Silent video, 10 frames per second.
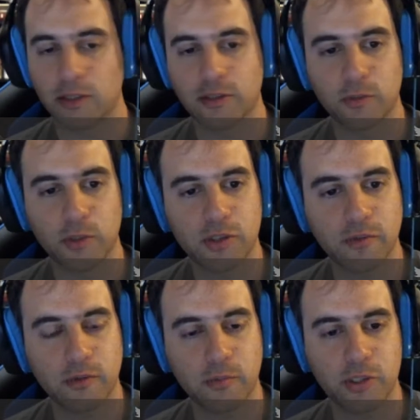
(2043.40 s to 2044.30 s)
know, a
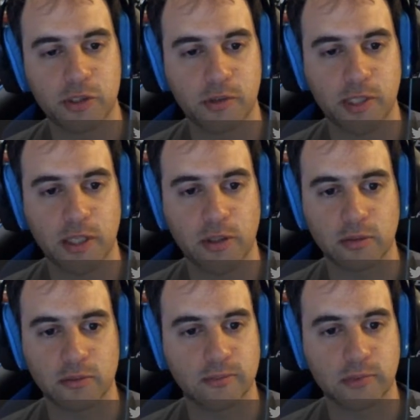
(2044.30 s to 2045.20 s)
situation from which you
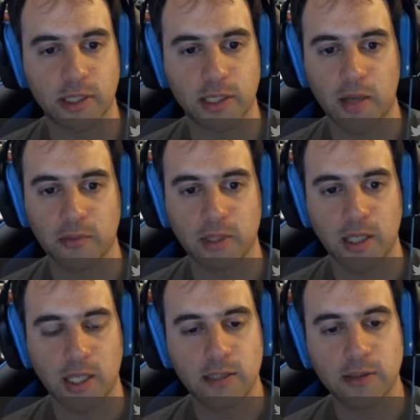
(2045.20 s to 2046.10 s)
cannot get out.
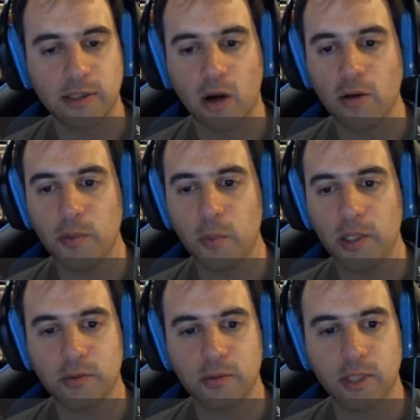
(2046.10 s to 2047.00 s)
The only
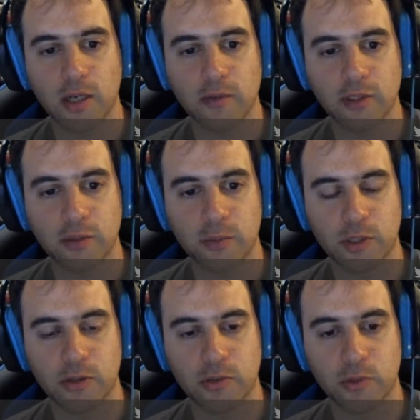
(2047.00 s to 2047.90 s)
way to get out of this
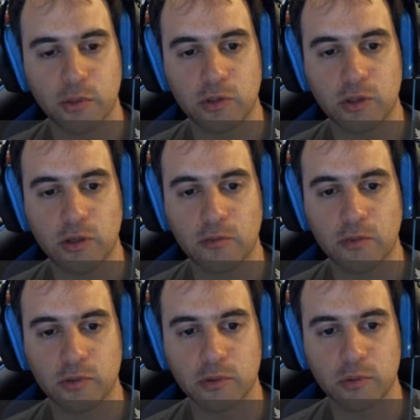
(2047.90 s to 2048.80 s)
situation is to use your own
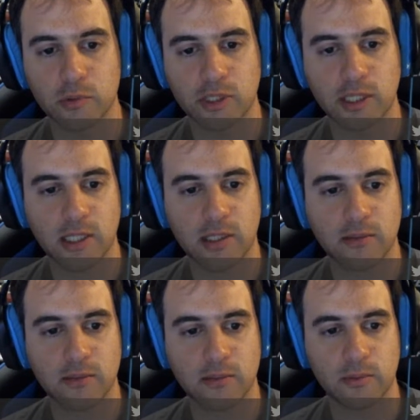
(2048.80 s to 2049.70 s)
rook
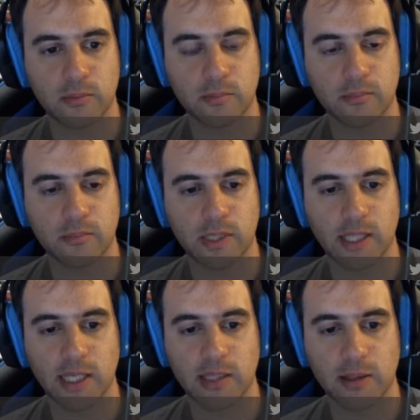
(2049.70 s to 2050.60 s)
to
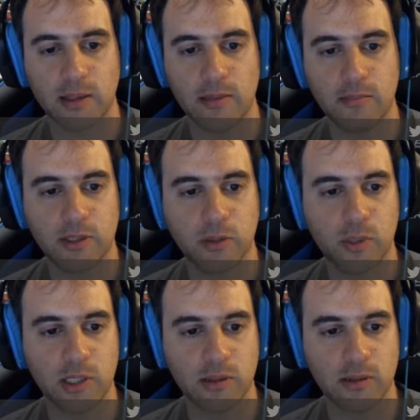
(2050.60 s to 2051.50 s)
get in
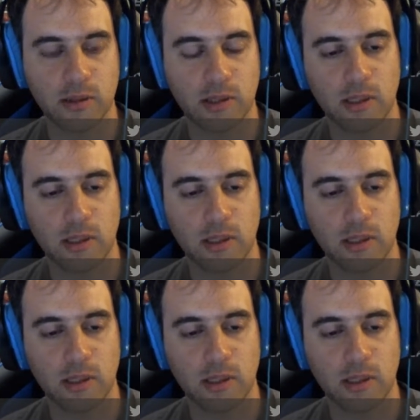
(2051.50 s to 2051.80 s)
between